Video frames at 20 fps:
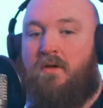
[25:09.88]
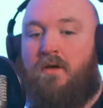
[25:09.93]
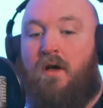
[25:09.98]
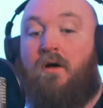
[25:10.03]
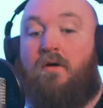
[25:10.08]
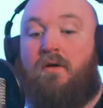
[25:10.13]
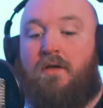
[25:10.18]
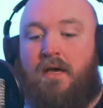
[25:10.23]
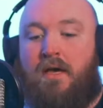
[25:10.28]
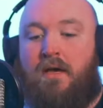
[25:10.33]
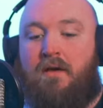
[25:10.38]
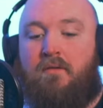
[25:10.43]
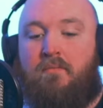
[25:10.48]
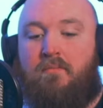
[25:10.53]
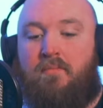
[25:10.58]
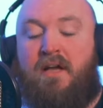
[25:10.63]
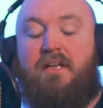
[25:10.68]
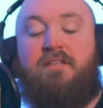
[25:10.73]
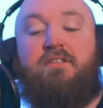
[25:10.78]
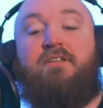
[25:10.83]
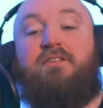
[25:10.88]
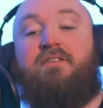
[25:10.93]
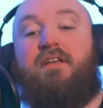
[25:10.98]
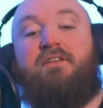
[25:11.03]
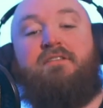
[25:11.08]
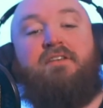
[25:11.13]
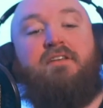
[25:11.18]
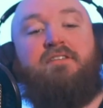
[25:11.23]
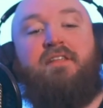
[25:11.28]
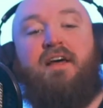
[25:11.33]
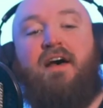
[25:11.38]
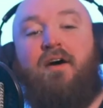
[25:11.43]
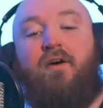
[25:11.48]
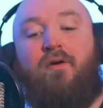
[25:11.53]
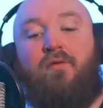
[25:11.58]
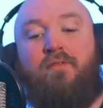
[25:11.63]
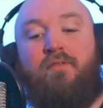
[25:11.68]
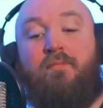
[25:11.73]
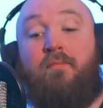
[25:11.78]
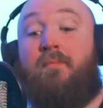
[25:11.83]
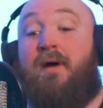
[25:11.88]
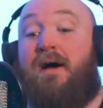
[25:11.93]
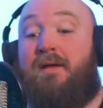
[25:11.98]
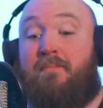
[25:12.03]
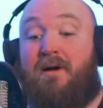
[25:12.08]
Oh yeah, but it's just is this that whole my